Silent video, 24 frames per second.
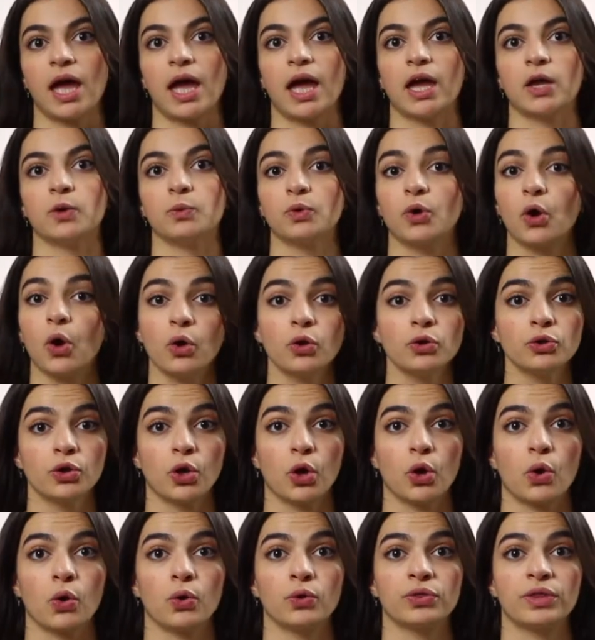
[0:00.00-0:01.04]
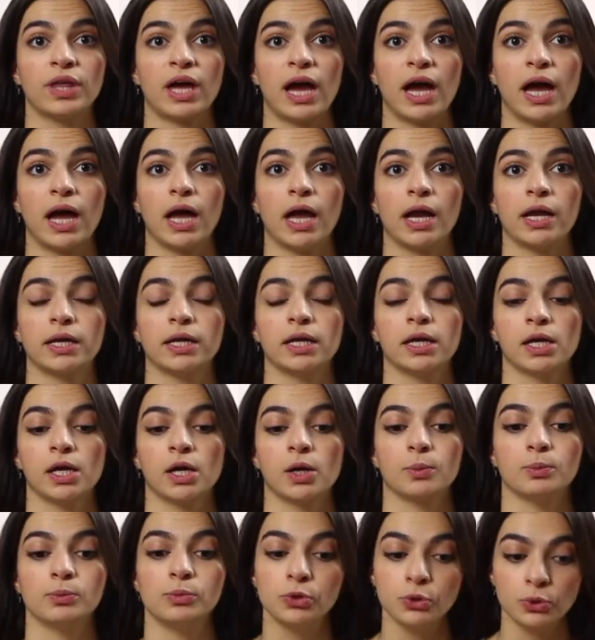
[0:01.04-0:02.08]
And we all know that
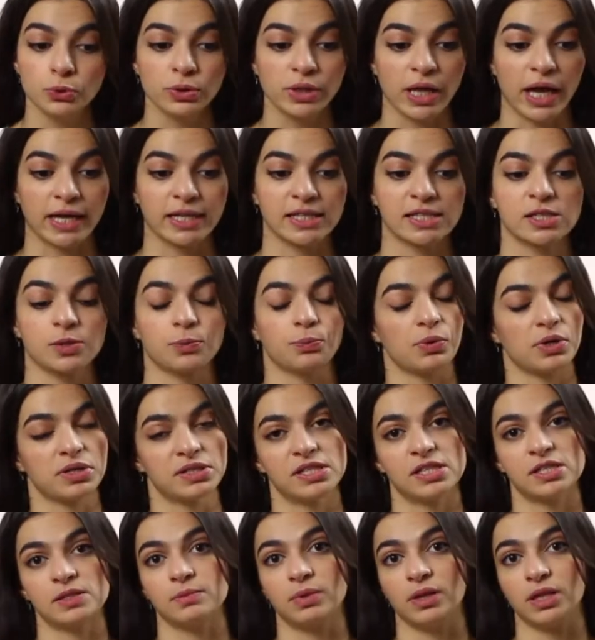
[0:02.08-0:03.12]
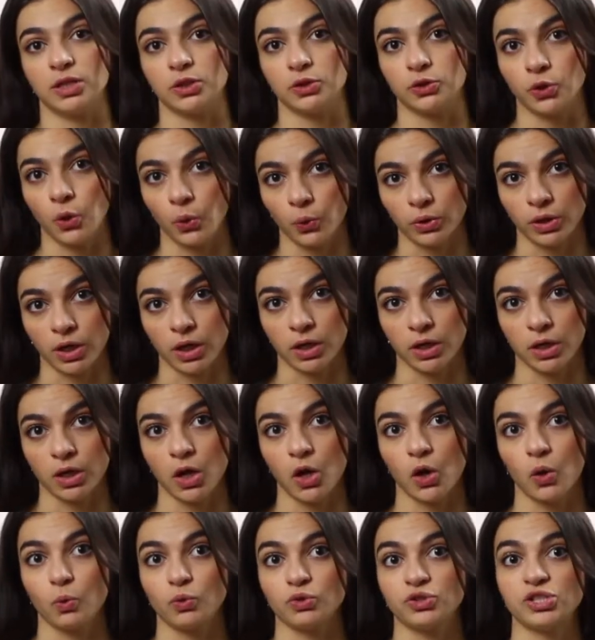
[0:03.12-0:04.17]
blue light suppresses melatonin,
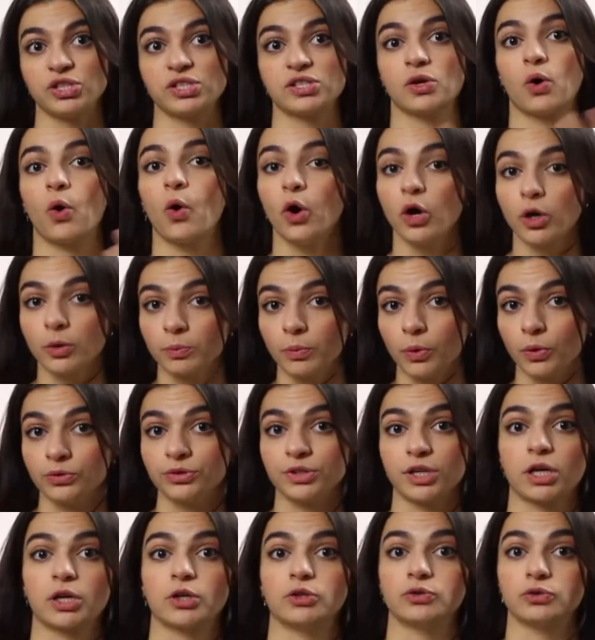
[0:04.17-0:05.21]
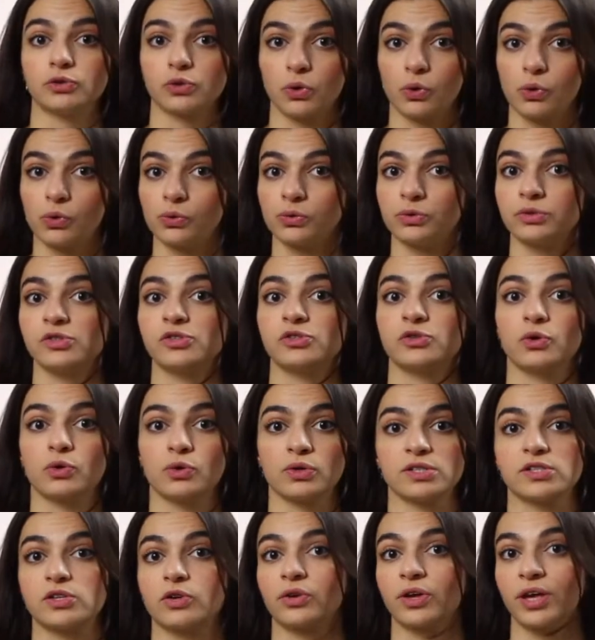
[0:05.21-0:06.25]
which is a hormone that controls your
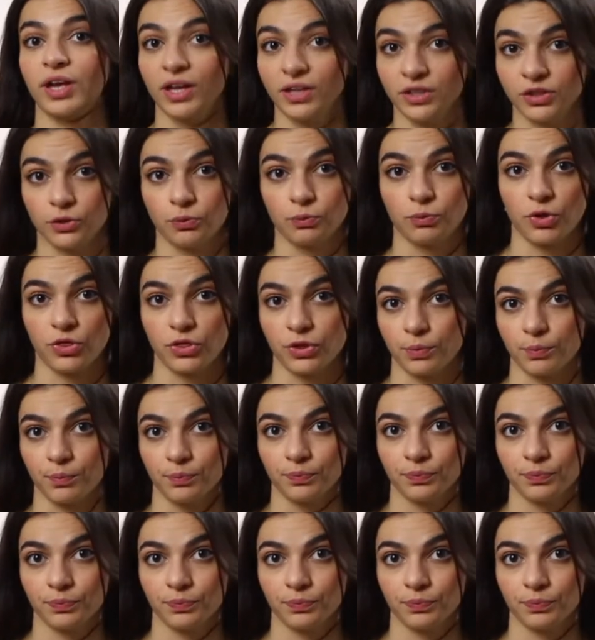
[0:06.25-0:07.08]
circadian rhythm,